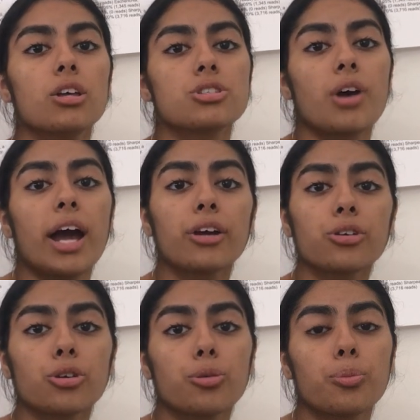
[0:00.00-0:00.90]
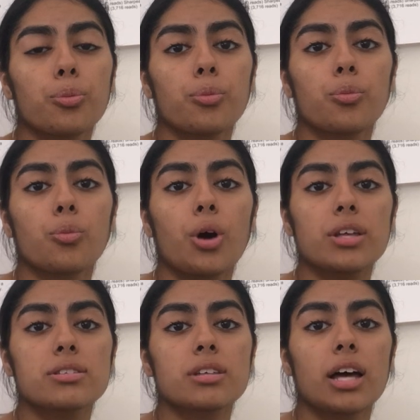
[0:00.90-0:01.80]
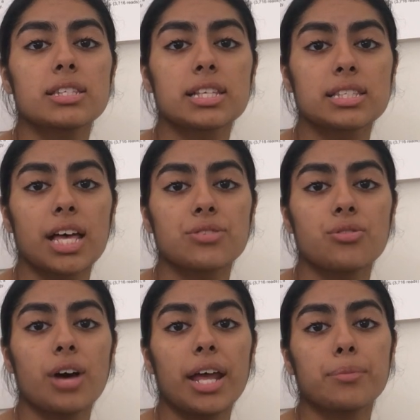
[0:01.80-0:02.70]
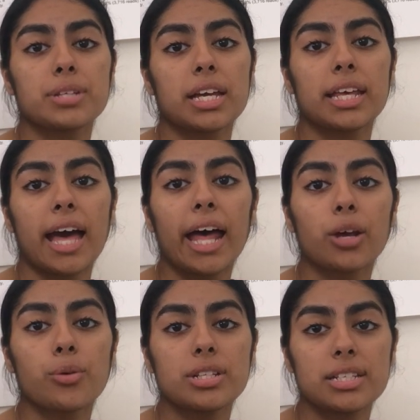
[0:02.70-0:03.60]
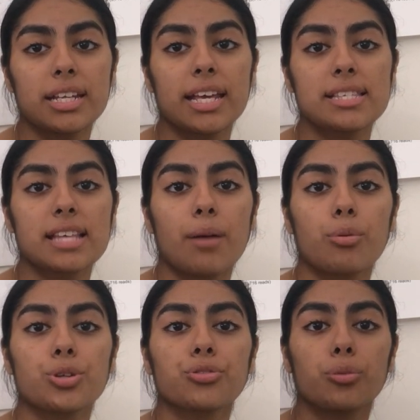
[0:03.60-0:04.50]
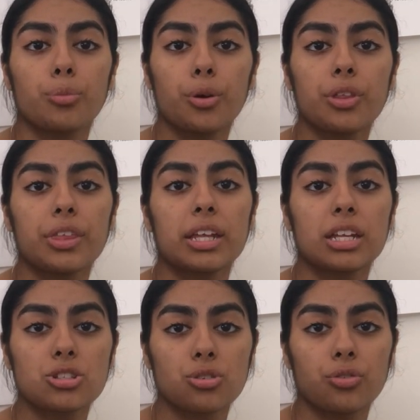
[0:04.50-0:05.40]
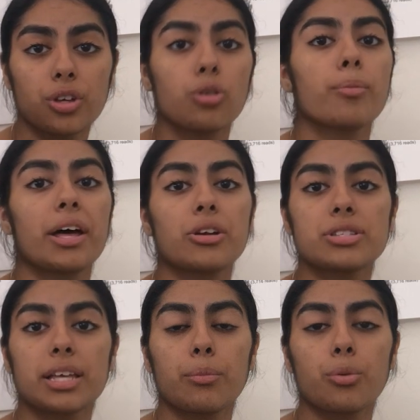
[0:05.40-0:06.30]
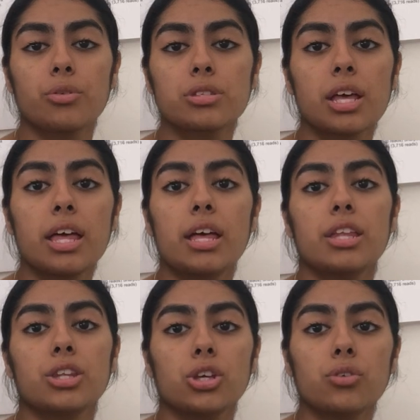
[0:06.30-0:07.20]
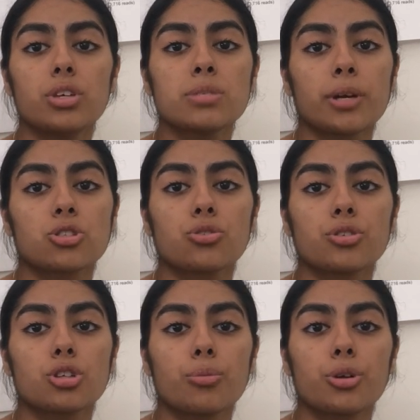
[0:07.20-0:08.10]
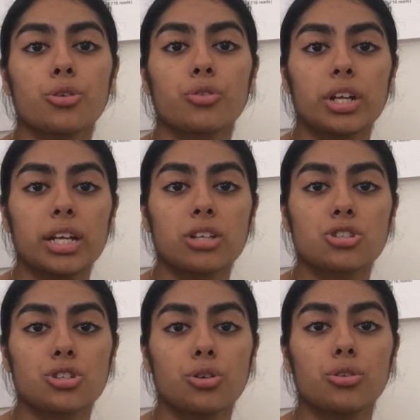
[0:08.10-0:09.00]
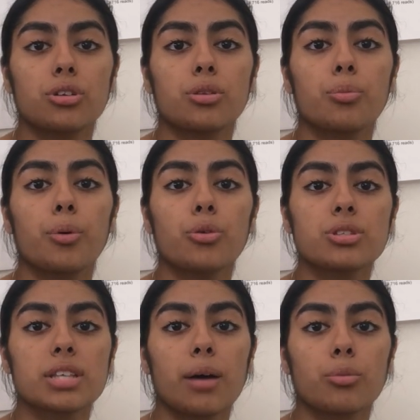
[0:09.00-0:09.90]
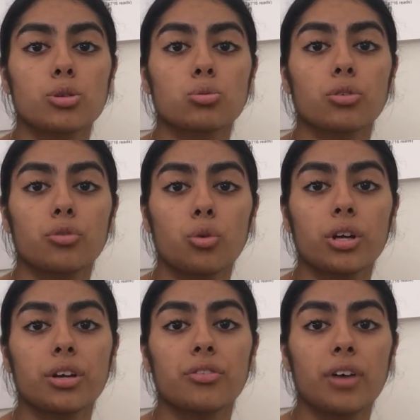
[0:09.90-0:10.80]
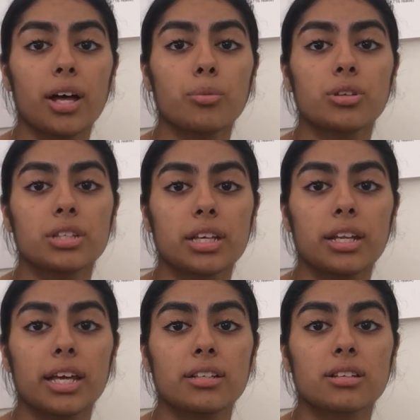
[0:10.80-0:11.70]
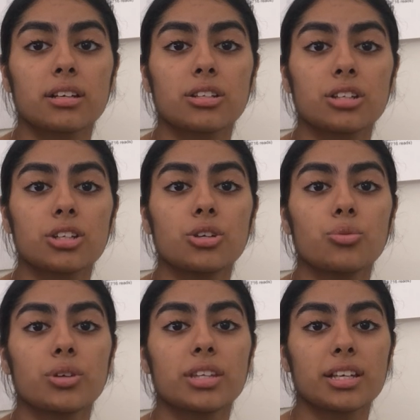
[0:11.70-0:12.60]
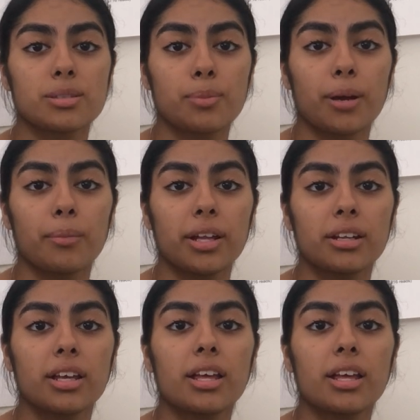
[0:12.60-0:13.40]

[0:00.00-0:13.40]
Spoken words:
So our group was unsuccessful at obtaining adequate DNA samples from both the initial fecal matter samples. The UV spectrophotometer readings showed that both samples were void of viable DNA to continue with the experiment.